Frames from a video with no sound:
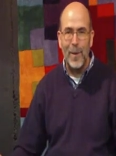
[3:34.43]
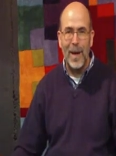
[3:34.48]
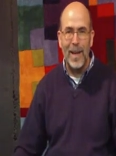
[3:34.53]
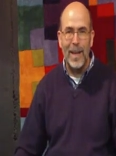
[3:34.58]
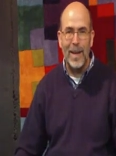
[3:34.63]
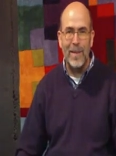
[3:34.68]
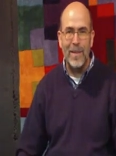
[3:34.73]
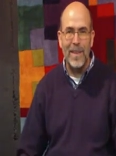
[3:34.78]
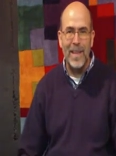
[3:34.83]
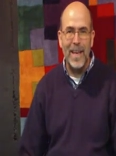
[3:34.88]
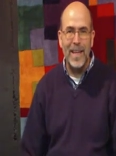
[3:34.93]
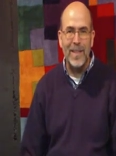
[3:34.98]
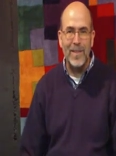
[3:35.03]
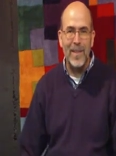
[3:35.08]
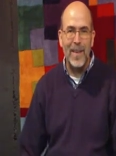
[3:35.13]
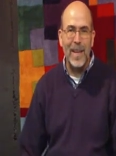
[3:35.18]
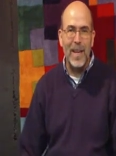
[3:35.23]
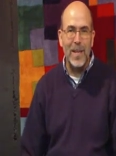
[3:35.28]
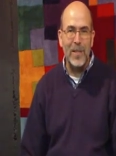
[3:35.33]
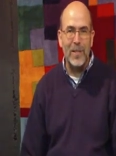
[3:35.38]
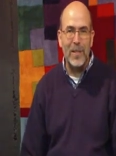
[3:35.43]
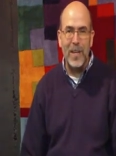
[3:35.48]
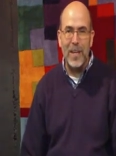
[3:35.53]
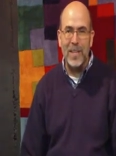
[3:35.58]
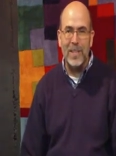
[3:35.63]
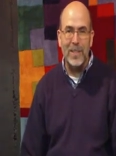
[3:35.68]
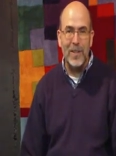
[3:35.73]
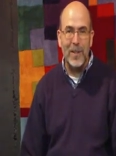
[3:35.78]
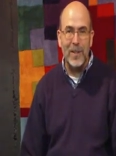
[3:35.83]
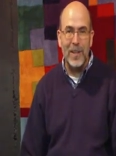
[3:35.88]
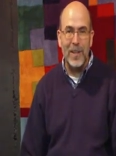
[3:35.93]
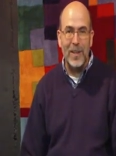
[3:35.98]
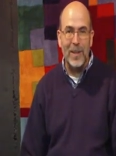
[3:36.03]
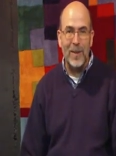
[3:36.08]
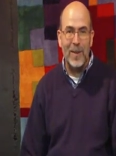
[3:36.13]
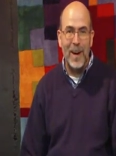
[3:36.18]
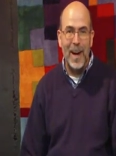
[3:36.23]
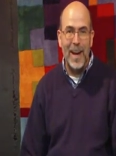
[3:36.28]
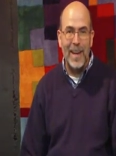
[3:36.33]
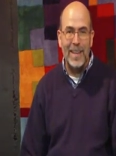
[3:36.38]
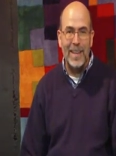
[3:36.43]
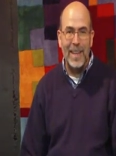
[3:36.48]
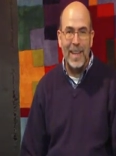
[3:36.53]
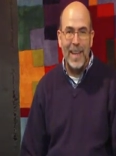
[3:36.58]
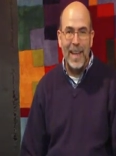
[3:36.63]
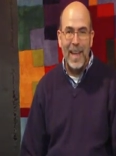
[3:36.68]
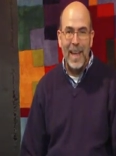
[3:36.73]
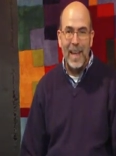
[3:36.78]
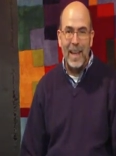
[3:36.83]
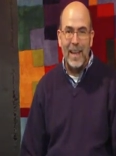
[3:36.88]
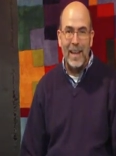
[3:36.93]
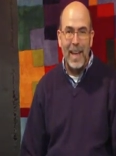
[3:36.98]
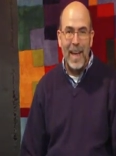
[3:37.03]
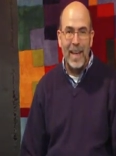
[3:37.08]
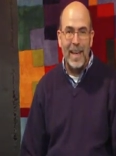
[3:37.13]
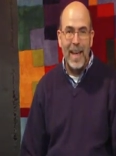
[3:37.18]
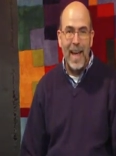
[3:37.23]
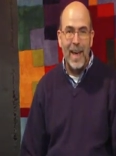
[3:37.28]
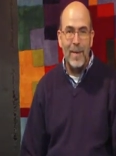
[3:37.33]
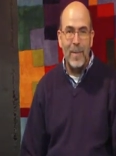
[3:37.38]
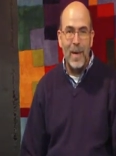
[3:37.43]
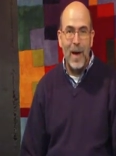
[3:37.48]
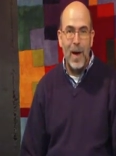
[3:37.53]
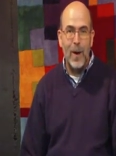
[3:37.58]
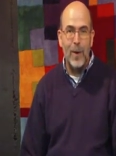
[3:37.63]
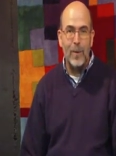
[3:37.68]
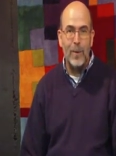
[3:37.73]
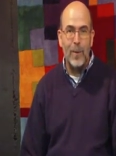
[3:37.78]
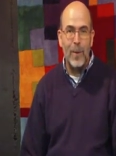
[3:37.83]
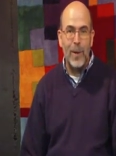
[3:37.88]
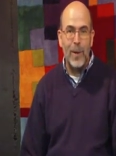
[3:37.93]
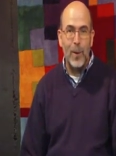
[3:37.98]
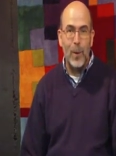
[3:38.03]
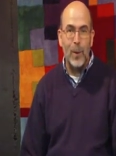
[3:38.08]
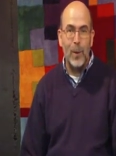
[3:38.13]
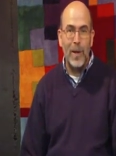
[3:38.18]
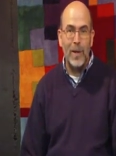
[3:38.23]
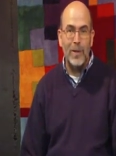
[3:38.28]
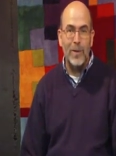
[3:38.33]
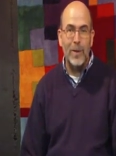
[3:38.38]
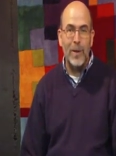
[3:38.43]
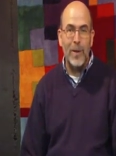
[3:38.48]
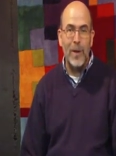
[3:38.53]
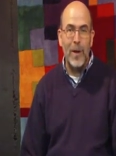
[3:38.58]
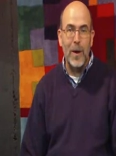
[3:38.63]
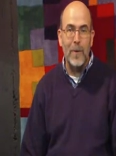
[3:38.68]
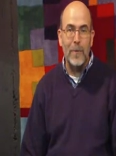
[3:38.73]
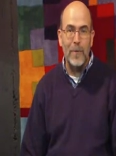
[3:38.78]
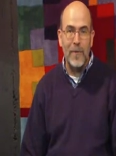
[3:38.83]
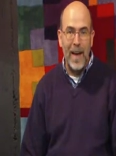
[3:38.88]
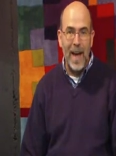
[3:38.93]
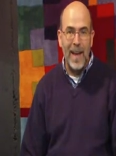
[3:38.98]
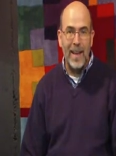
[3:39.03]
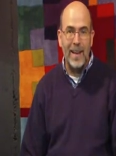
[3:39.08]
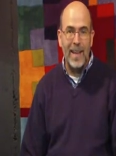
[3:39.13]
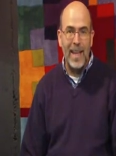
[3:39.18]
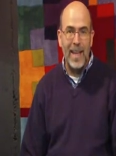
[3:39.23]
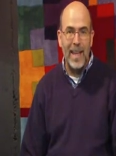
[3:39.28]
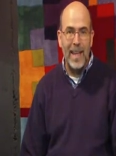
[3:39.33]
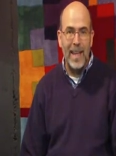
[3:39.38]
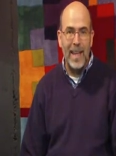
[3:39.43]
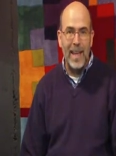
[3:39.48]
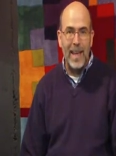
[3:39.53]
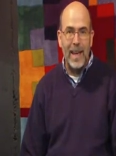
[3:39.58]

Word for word: Well, everything's finished and it's looking great. Glad to have my own recording studio finally.